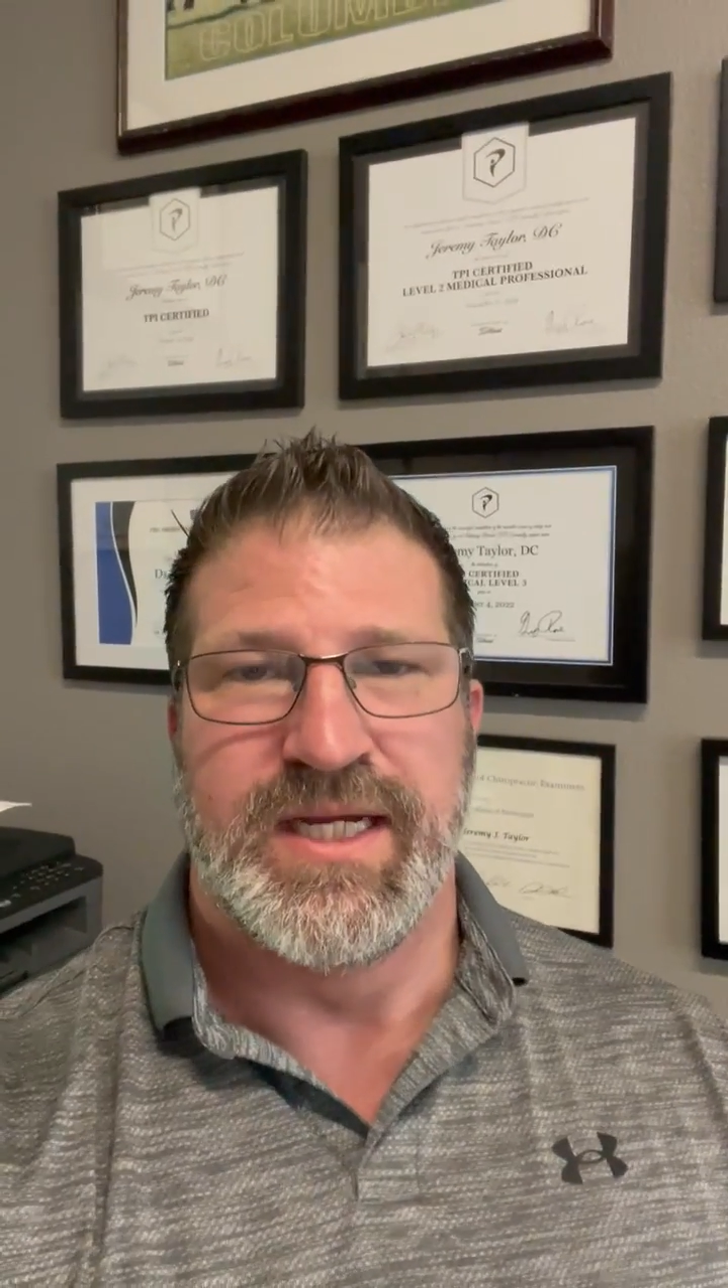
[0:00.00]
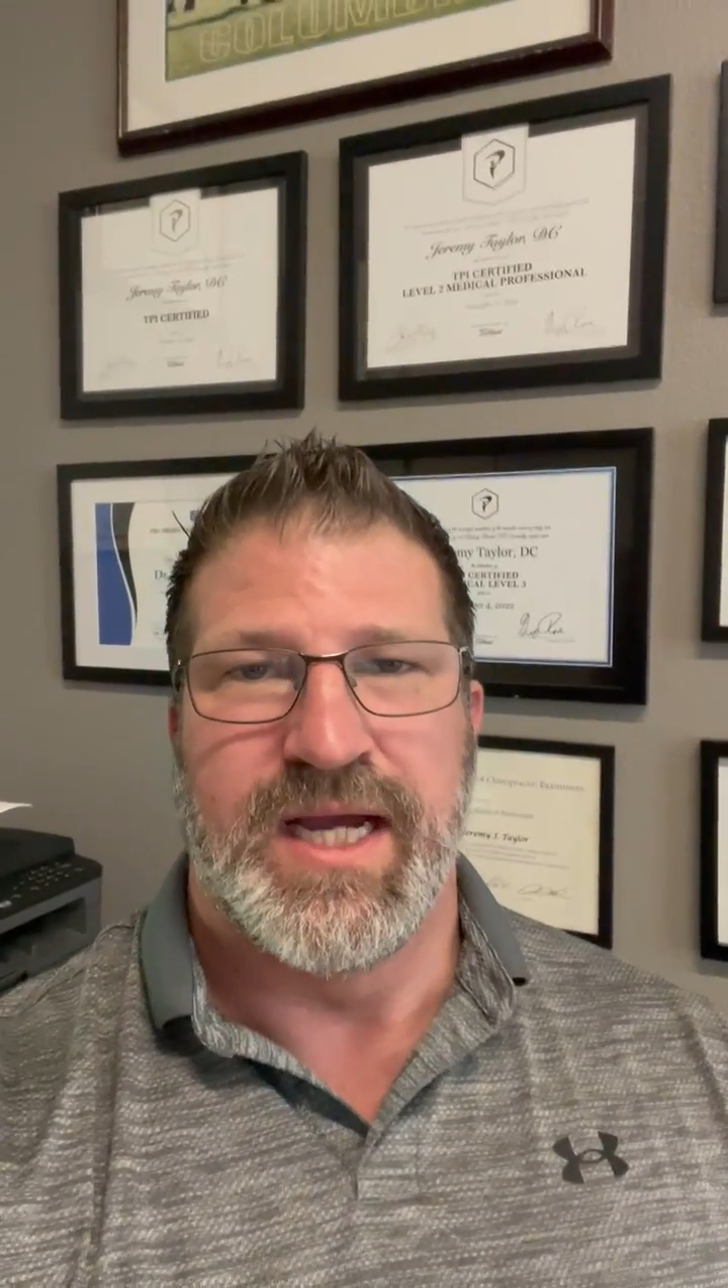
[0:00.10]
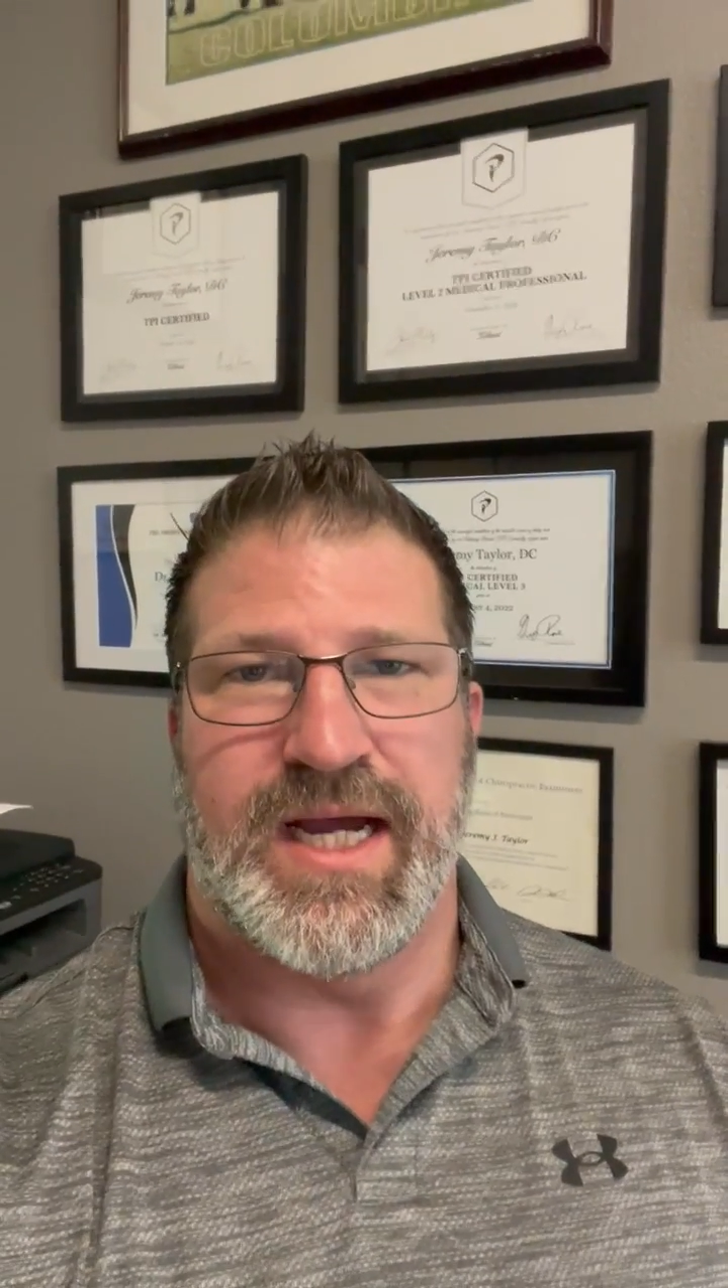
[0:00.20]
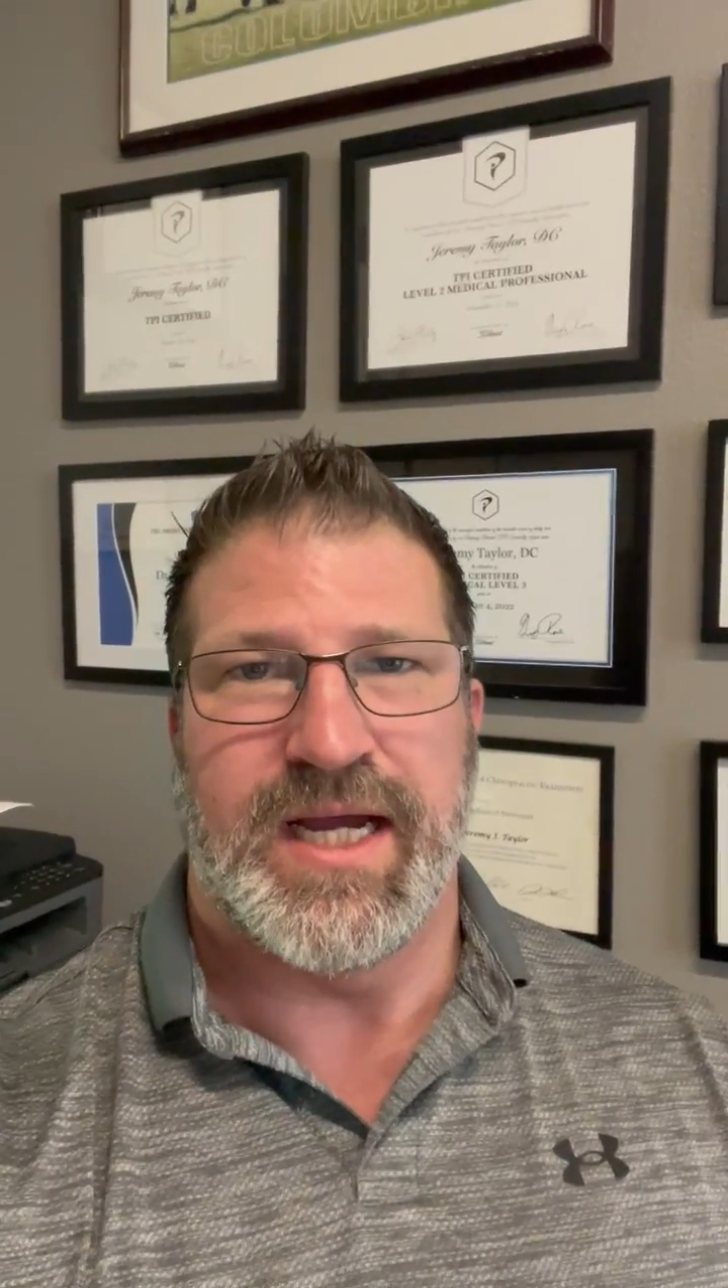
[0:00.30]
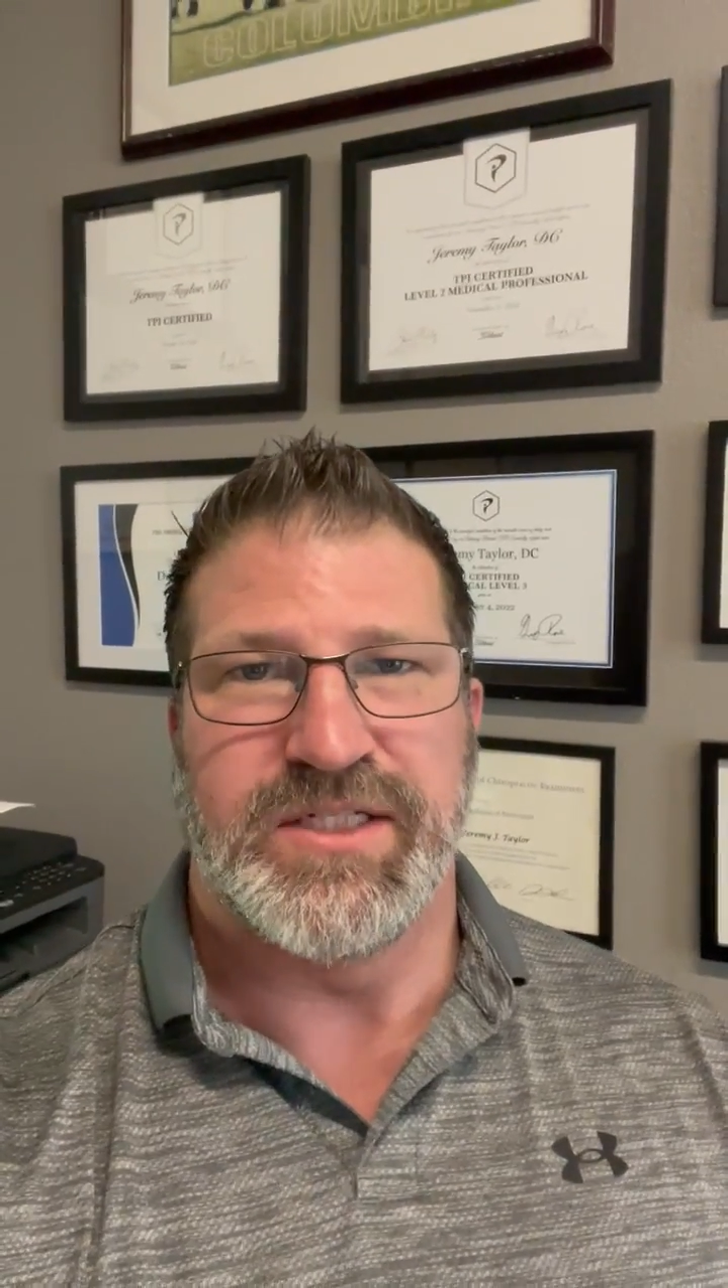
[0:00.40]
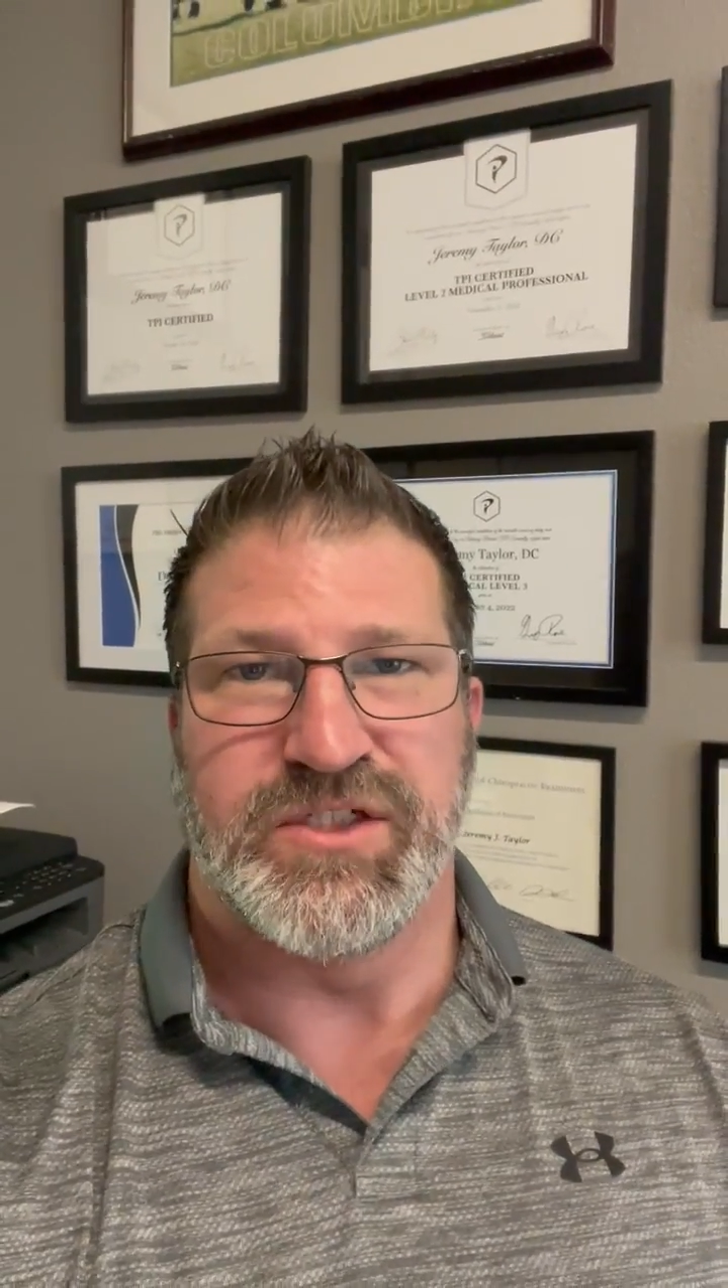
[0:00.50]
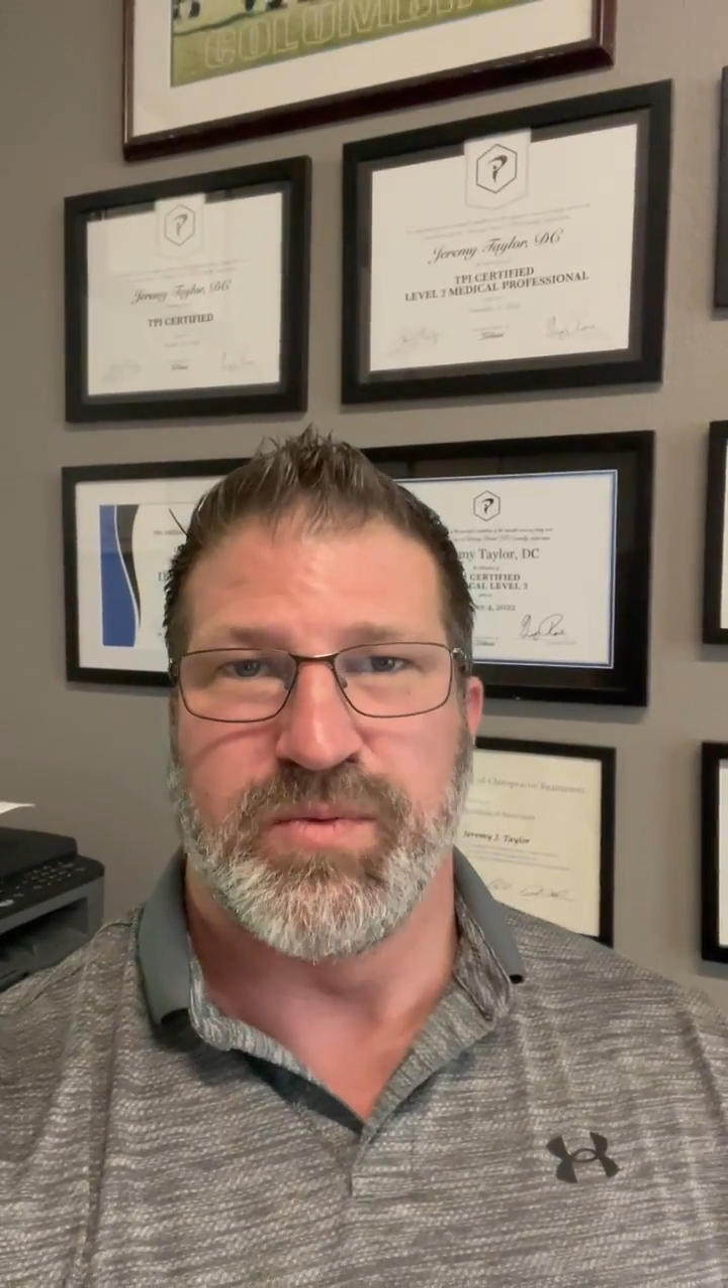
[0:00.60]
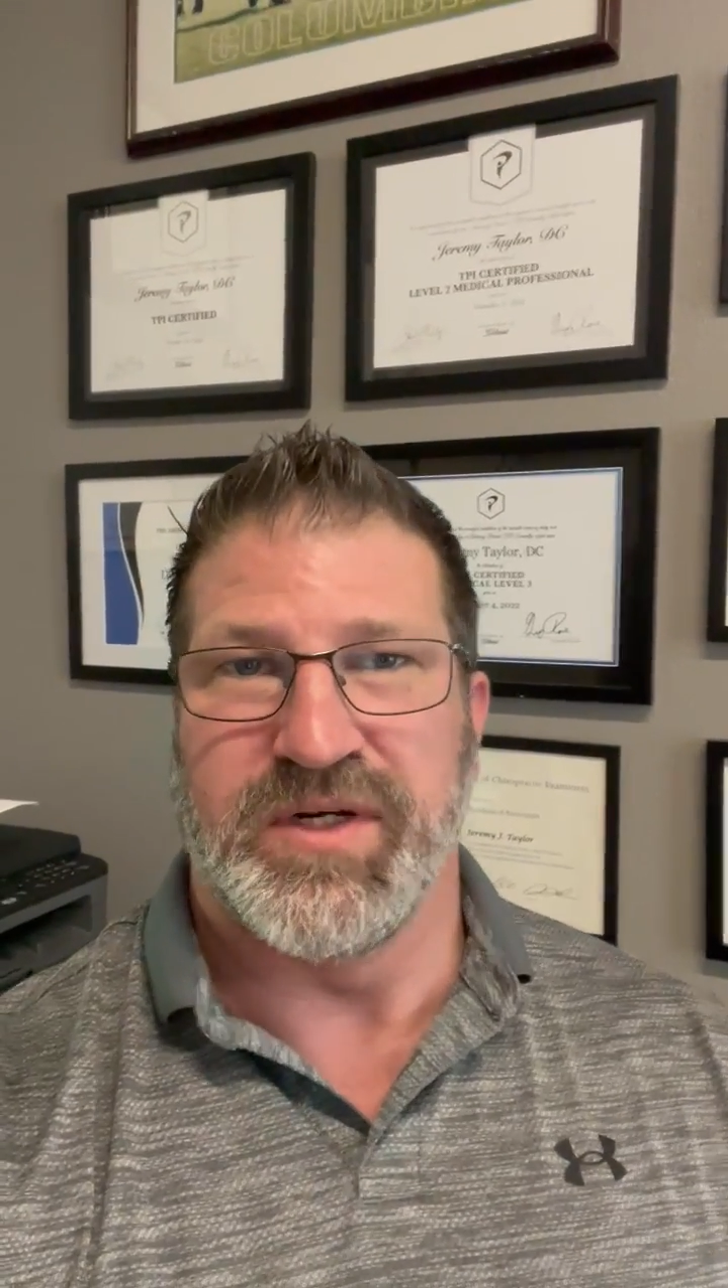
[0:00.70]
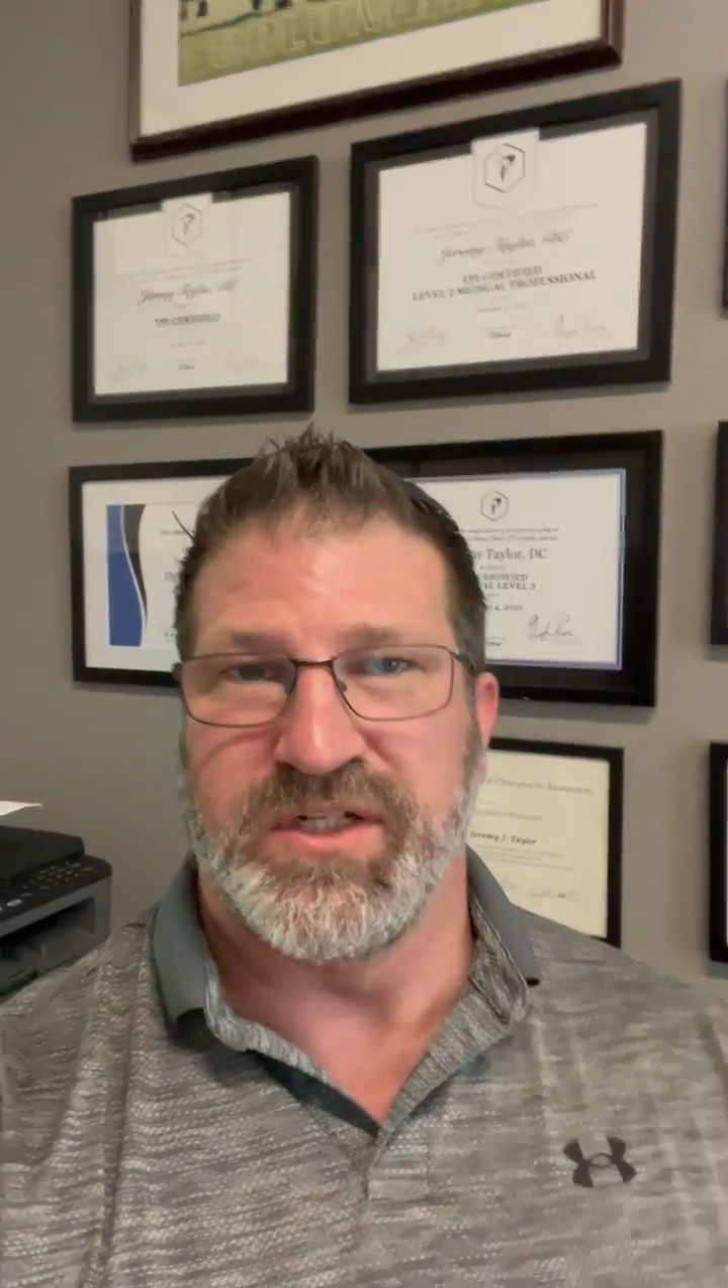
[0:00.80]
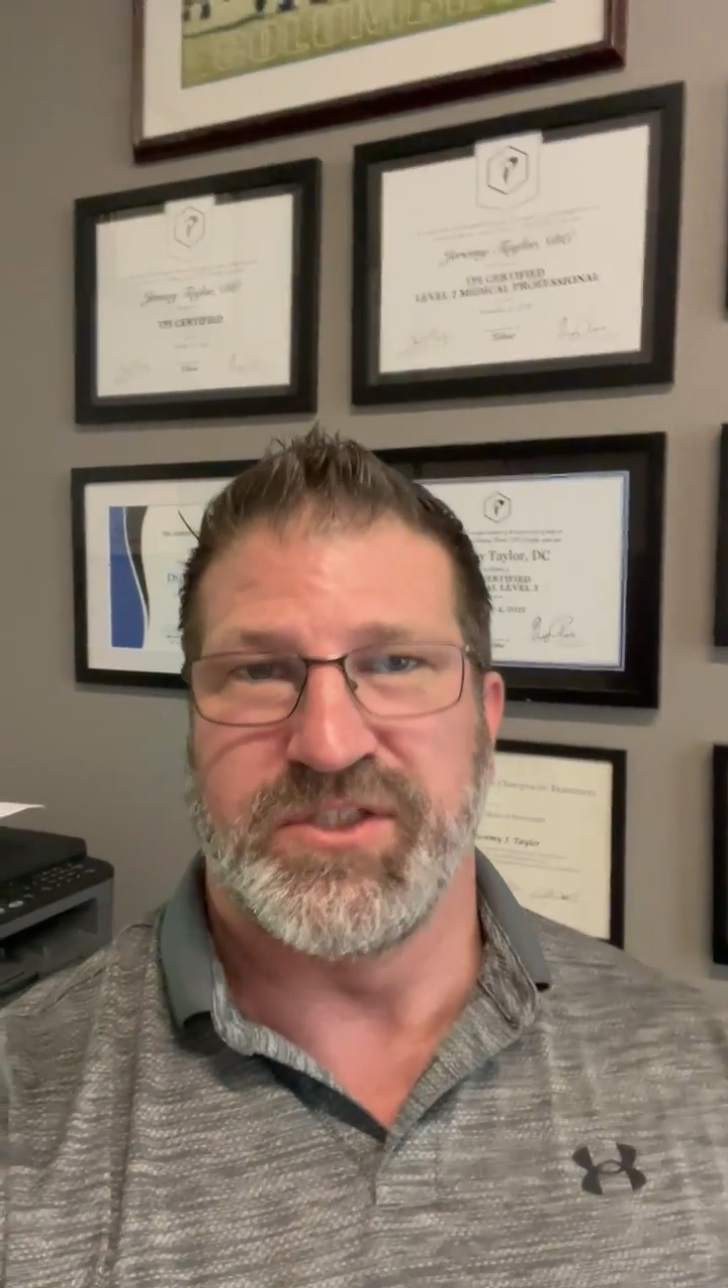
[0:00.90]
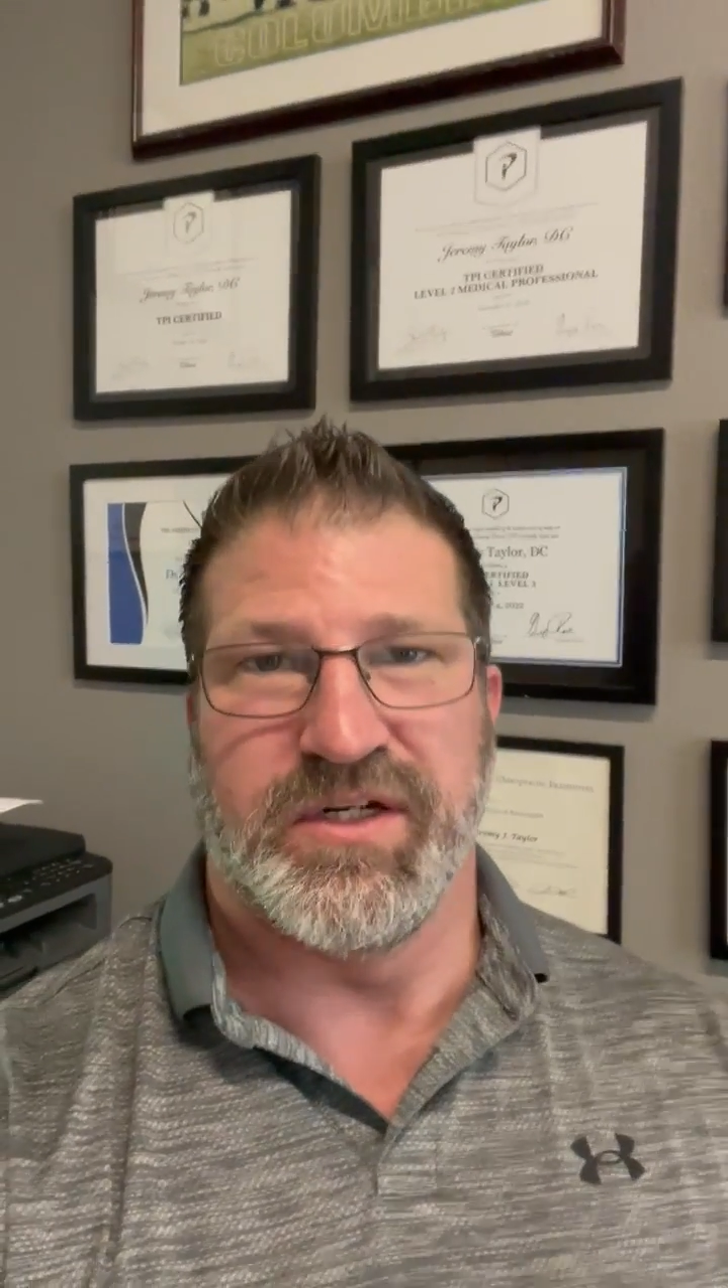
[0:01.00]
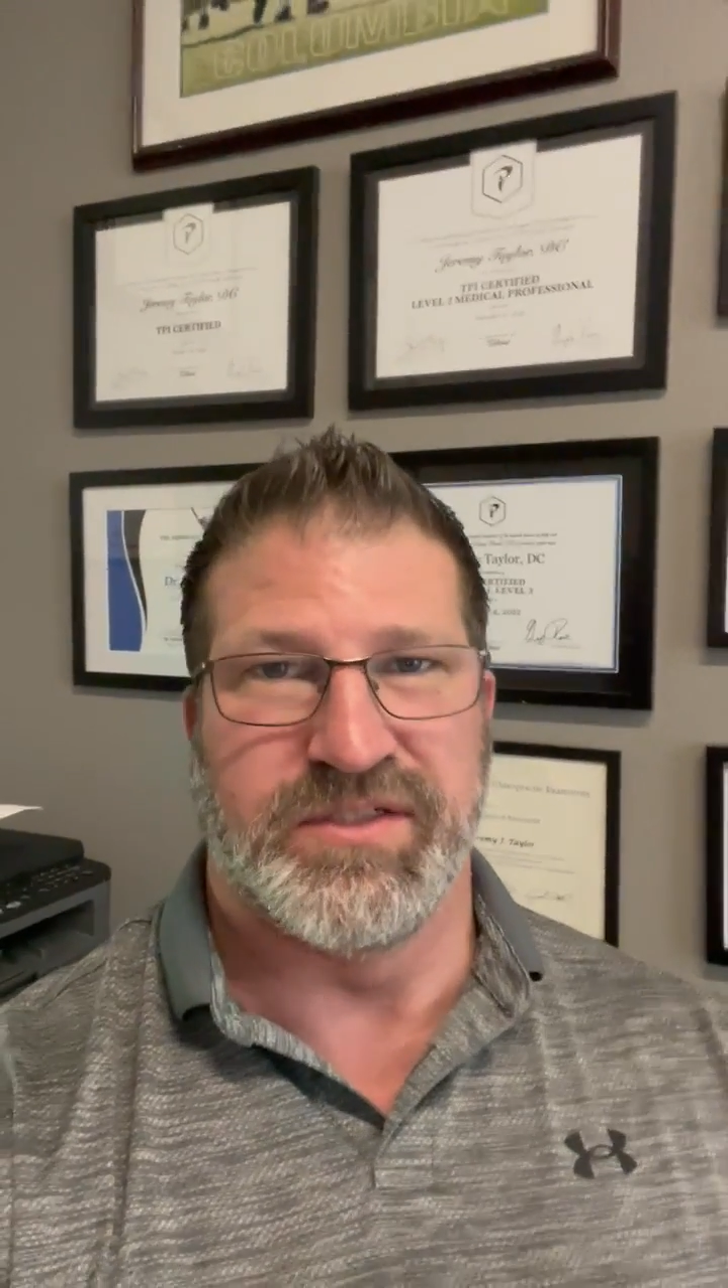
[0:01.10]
I just wanted to share